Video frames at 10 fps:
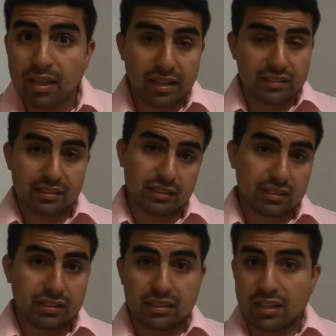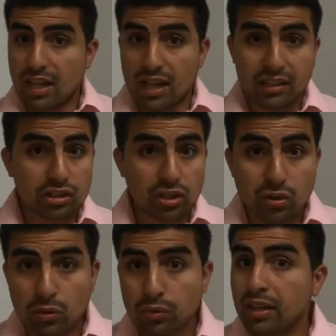It's not a
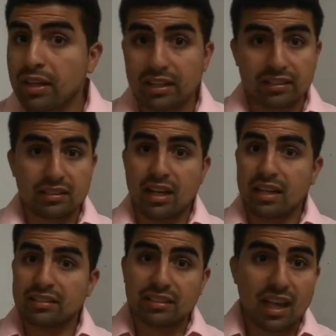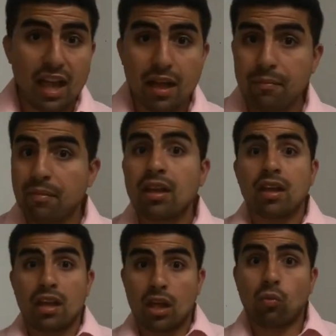joke. It's not a scam.
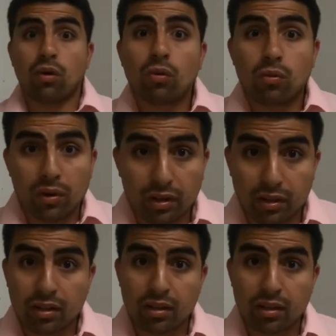It will work.